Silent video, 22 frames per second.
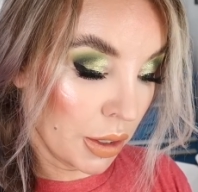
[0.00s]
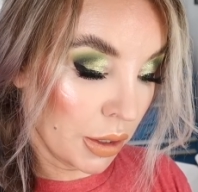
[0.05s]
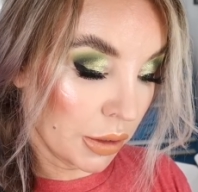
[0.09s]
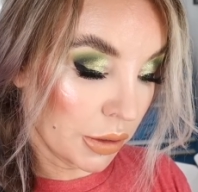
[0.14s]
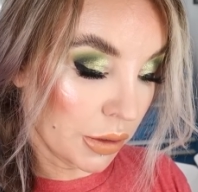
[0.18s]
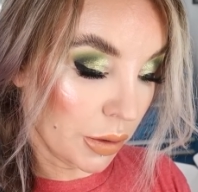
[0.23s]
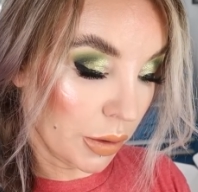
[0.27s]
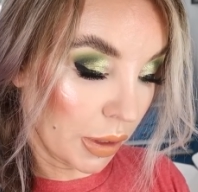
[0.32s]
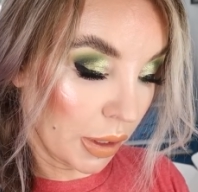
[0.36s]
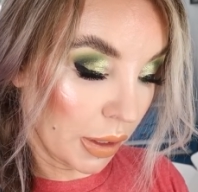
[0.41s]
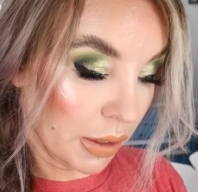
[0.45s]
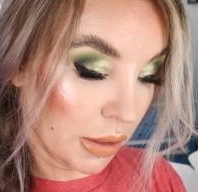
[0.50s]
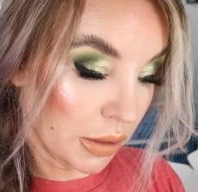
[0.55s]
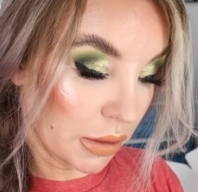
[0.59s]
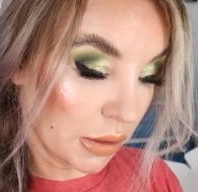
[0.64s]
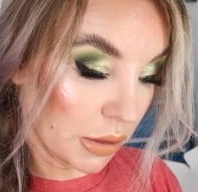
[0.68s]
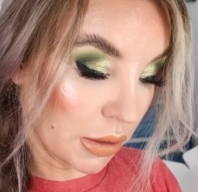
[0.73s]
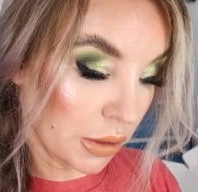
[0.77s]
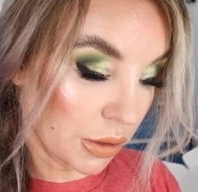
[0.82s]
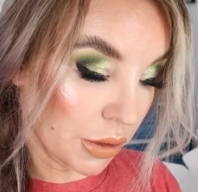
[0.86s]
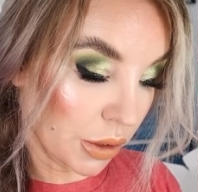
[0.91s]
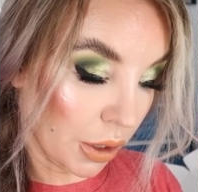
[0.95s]
So again, this
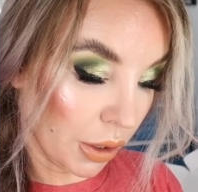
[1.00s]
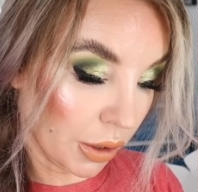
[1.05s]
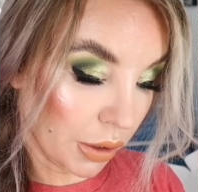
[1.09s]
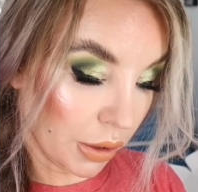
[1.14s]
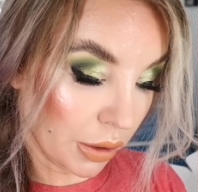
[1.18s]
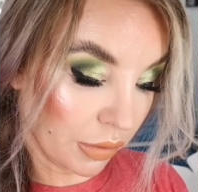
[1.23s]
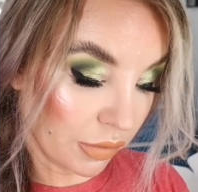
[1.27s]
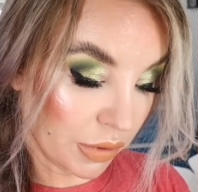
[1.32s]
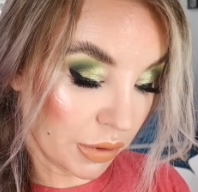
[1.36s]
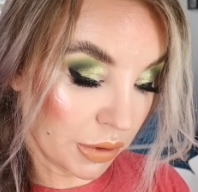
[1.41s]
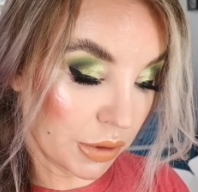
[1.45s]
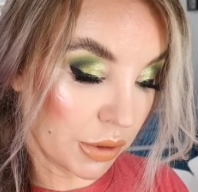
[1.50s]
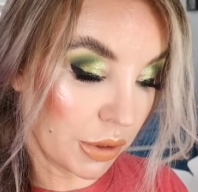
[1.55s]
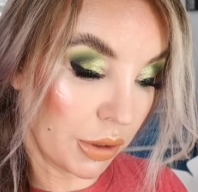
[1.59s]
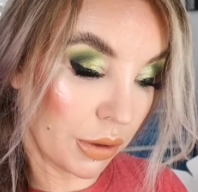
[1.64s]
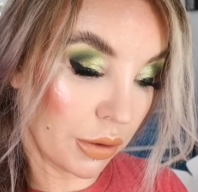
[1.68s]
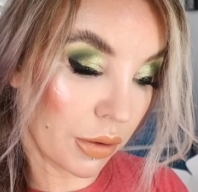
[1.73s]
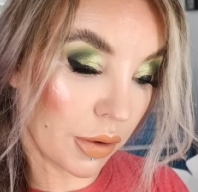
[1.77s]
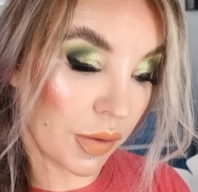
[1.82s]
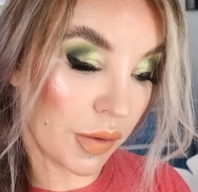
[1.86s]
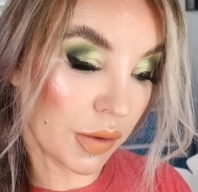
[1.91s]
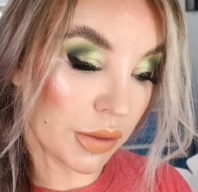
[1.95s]
is the darker of the
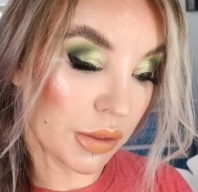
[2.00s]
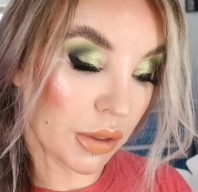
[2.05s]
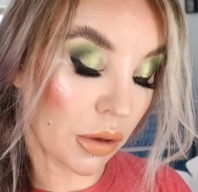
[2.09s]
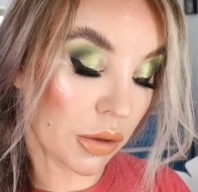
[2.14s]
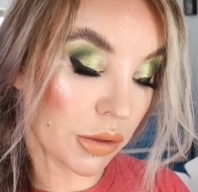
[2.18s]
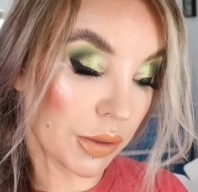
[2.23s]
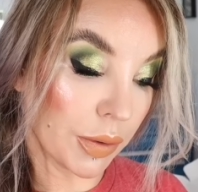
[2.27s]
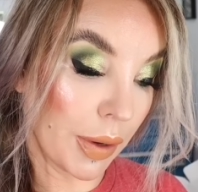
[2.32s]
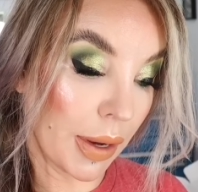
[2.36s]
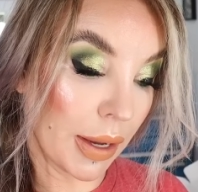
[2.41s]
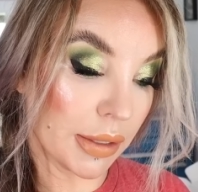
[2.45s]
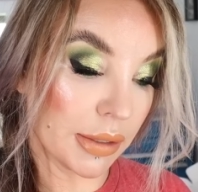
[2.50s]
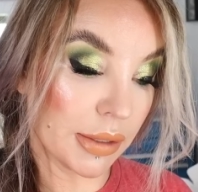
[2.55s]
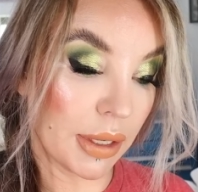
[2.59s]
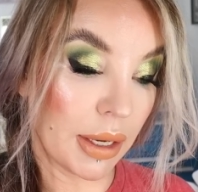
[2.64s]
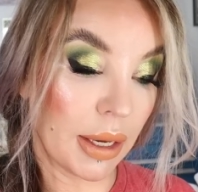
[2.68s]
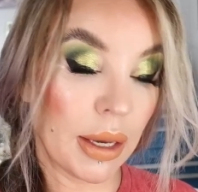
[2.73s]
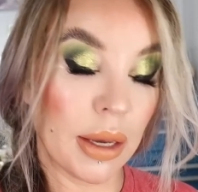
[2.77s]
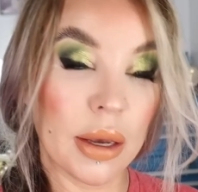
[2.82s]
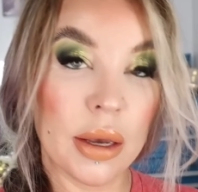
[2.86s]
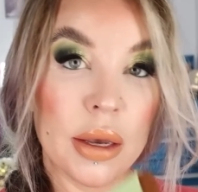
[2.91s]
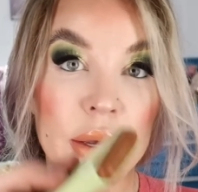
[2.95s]
two, and this also has
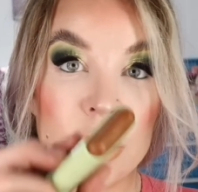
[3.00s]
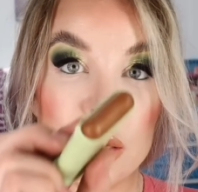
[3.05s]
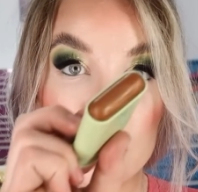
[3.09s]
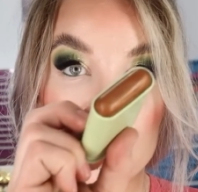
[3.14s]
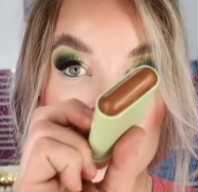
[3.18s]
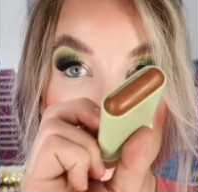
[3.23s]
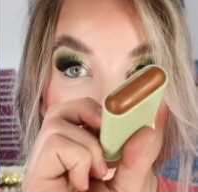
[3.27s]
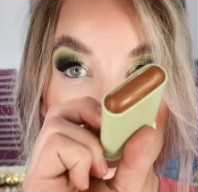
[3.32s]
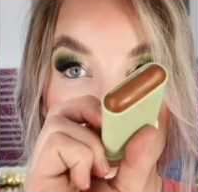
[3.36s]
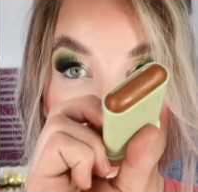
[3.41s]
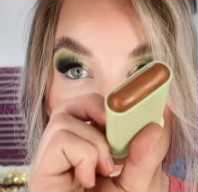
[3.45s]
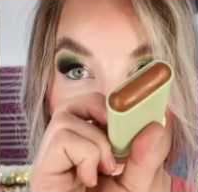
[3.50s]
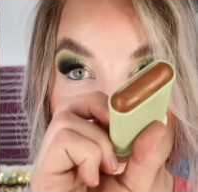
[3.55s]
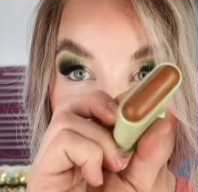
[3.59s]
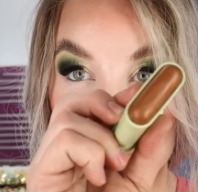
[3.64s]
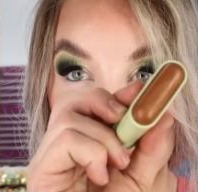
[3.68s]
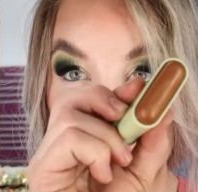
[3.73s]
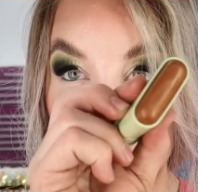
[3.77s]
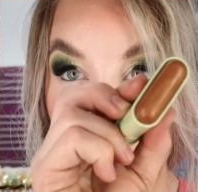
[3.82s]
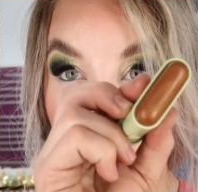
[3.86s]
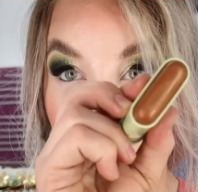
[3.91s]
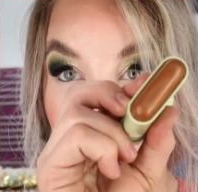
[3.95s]
a um,
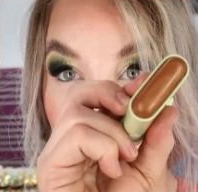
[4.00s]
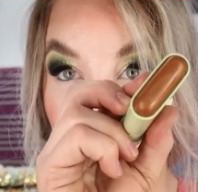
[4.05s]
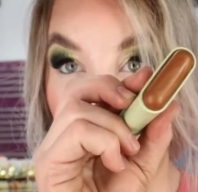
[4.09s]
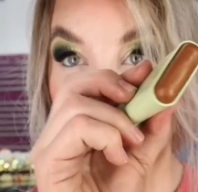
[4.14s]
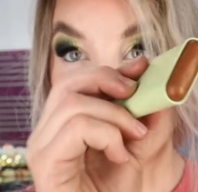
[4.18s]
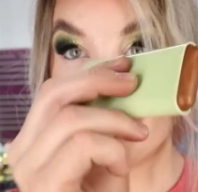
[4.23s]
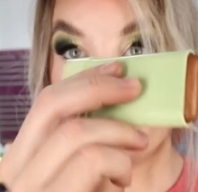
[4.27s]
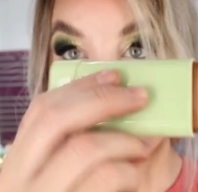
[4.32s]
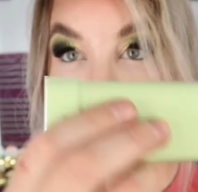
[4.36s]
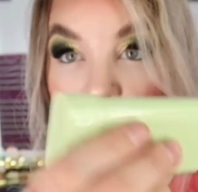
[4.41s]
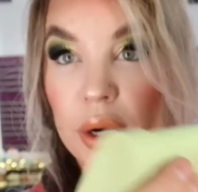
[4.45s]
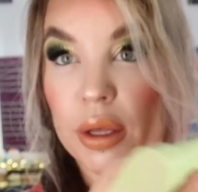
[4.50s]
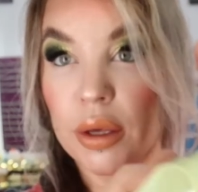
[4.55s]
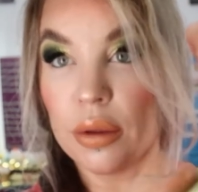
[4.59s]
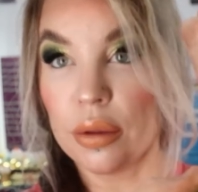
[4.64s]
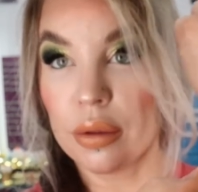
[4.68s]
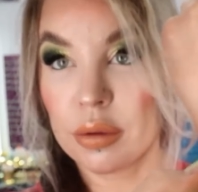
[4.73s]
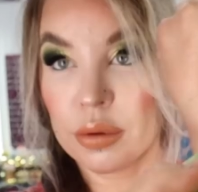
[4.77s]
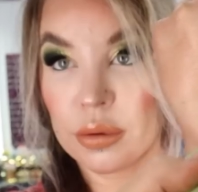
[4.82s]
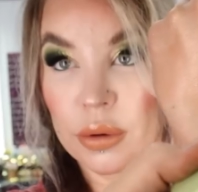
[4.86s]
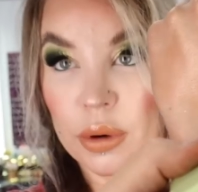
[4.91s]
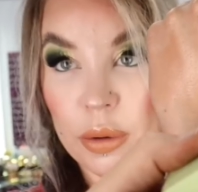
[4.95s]
shimmer running
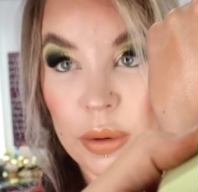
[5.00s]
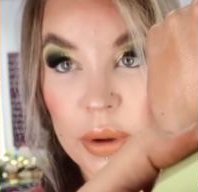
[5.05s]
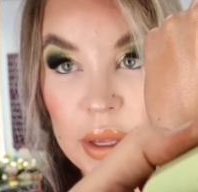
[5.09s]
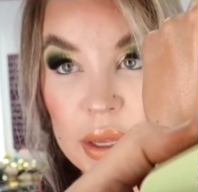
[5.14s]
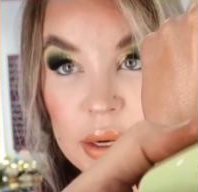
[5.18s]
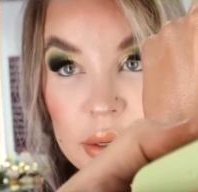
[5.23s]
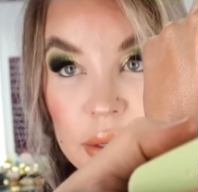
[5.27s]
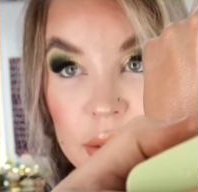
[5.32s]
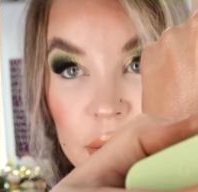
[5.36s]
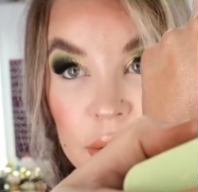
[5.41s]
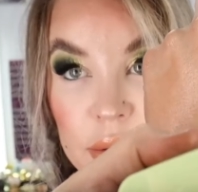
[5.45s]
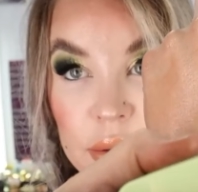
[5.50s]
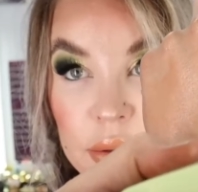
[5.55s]
through it.